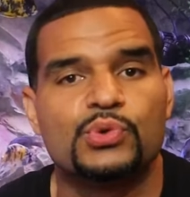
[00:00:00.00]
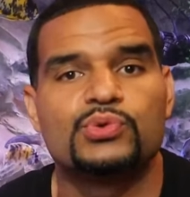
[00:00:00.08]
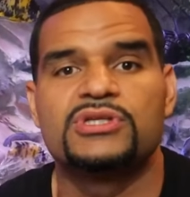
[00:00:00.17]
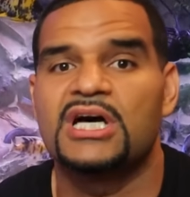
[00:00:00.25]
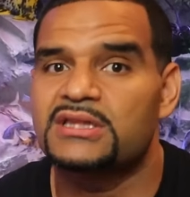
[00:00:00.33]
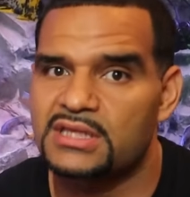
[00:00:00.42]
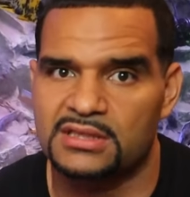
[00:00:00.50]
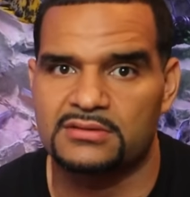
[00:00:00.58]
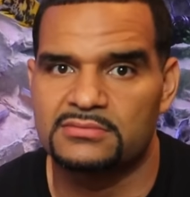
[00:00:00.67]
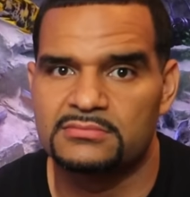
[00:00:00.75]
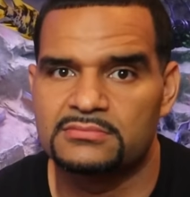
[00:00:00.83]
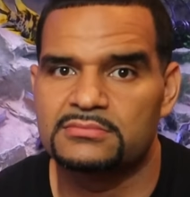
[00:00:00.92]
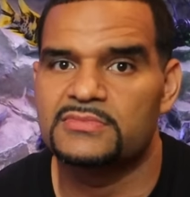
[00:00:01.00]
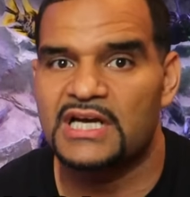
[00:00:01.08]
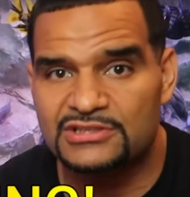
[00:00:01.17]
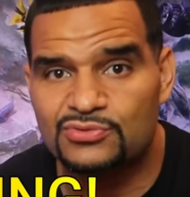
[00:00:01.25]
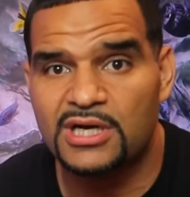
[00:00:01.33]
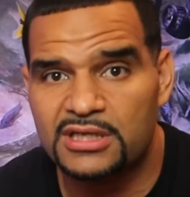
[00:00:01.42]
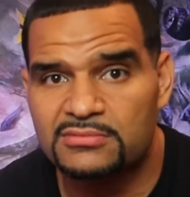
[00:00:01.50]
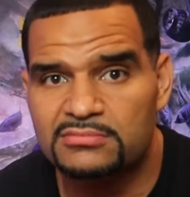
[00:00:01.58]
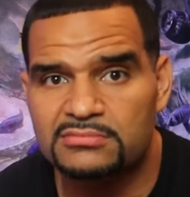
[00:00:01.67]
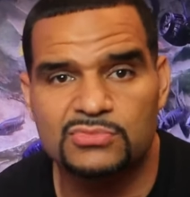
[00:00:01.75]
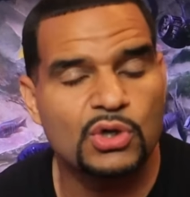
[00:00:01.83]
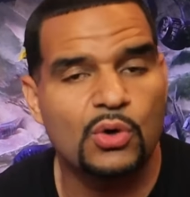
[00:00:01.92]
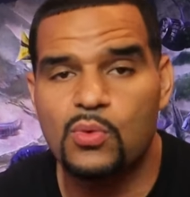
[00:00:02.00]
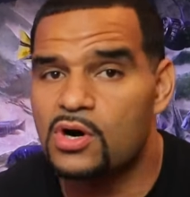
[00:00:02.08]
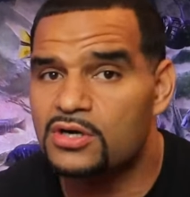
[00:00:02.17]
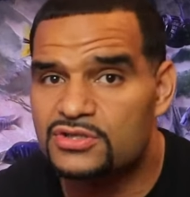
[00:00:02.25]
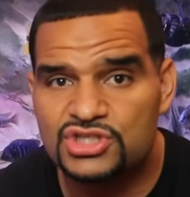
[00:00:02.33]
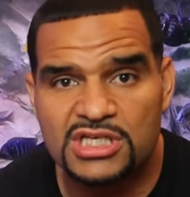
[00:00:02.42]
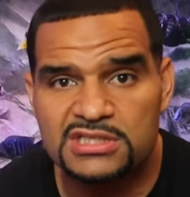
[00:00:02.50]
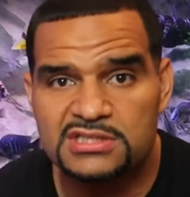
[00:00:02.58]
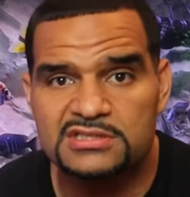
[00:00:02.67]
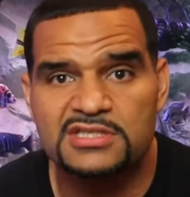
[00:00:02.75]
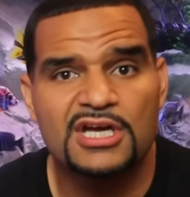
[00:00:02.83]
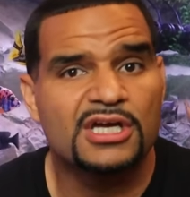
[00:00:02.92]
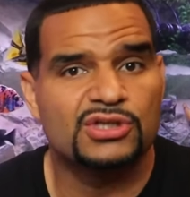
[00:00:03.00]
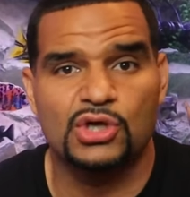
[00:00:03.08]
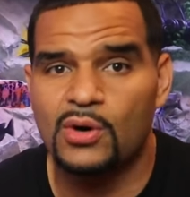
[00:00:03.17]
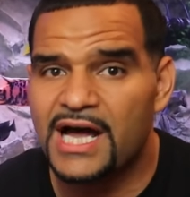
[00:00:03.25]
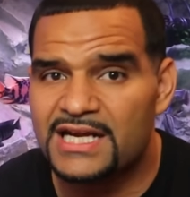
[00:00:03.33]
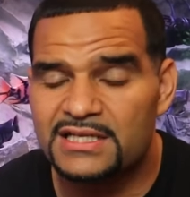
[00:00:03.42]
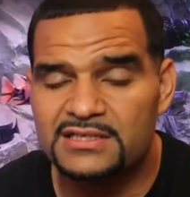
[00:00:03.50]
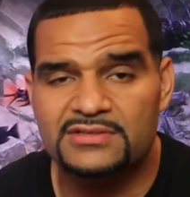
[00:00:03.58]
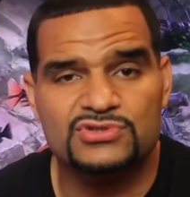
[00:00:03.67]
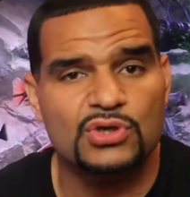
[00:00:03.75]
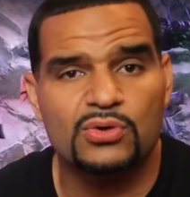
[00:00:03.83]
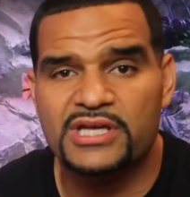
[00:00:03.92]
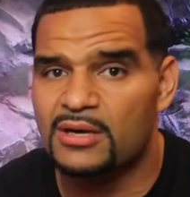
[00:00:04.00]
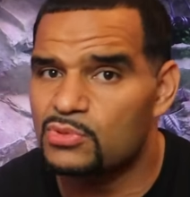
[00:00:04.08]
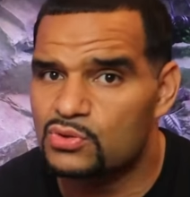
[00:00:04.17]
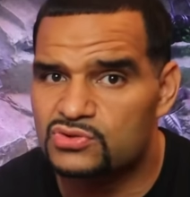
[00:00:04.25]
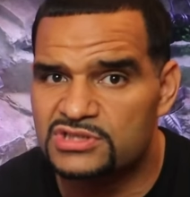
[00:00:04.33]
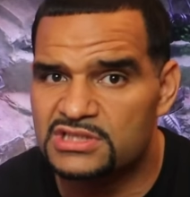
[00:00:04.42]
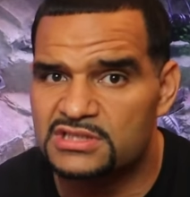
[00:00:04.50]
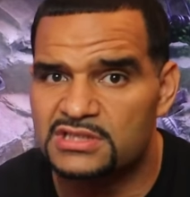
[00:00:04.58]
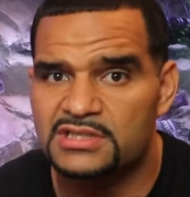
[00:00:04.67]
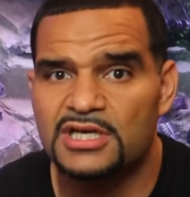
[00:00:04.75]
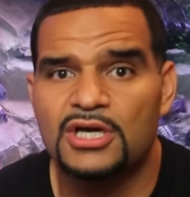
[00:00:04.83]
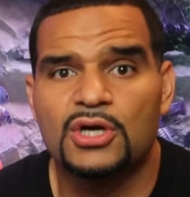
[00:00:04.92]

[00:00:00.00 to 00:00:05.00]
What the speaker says: Do nothing. That's right. No water changes, no additives, no chemicals needed.